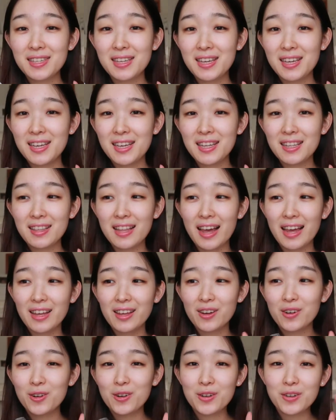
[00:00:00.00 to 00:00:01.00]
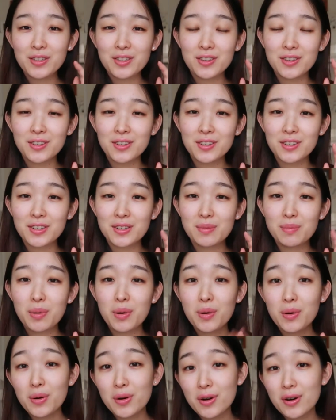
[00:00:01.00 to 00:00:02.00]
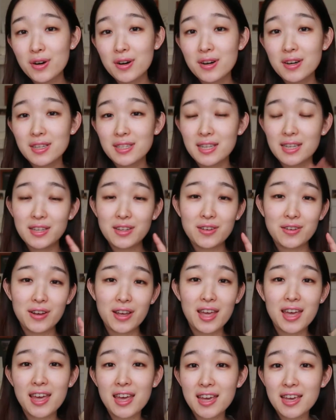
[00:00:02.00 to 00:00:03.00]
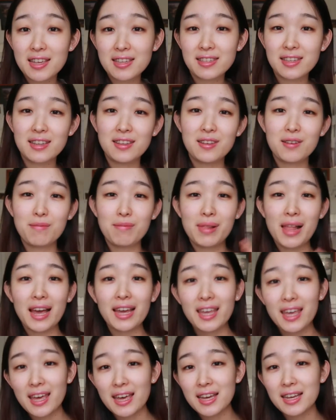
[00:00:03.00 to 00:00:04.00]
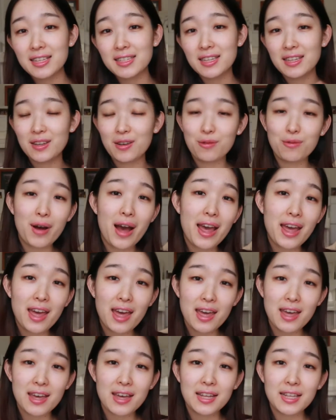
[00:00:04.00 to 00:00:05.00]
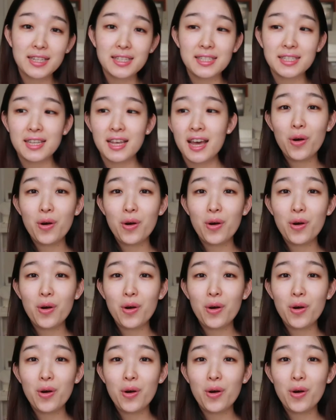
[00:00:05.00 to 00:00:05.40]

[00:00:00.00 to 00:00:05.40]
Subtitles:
see like all your pores and your hairs and your blackheads and your whiteheads,